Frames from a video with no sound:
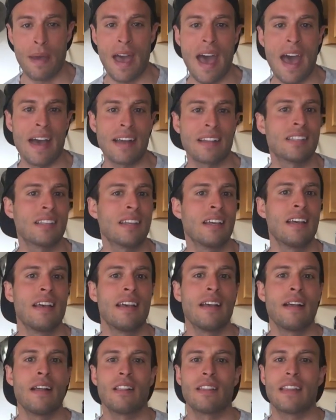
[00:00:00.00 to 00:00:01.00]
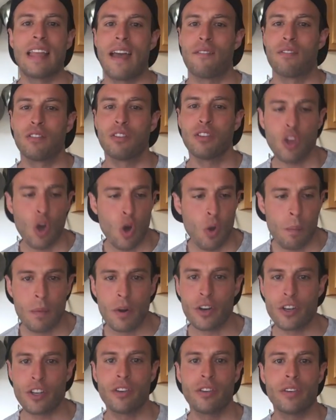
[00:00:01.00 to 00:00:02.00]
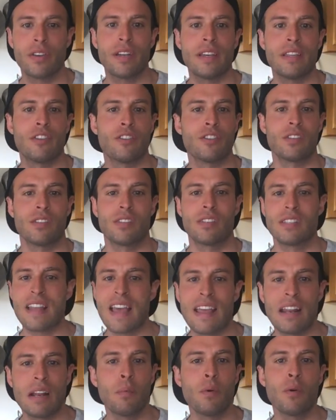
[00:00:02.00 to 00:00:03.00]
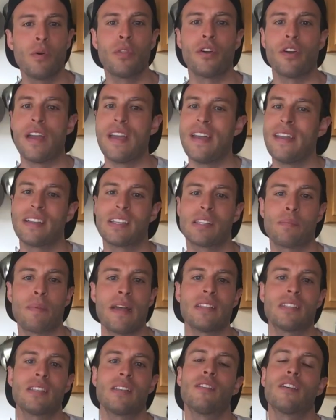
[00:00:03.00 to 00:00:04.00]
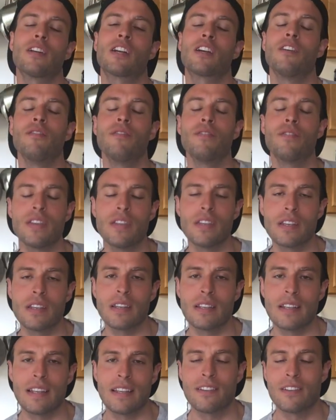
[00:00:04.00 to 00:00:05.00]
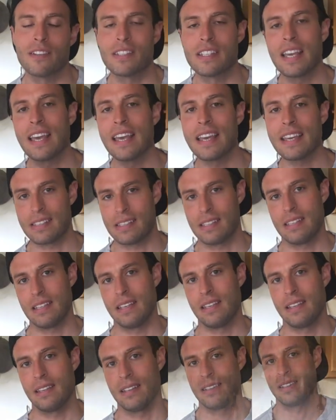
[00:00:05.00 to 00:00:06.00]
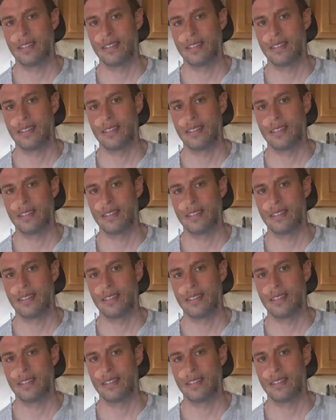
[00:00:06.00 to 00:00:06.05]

packed, they have low mercury, they're sustainable, they're inexpensive, they're convenient, and they're tasty.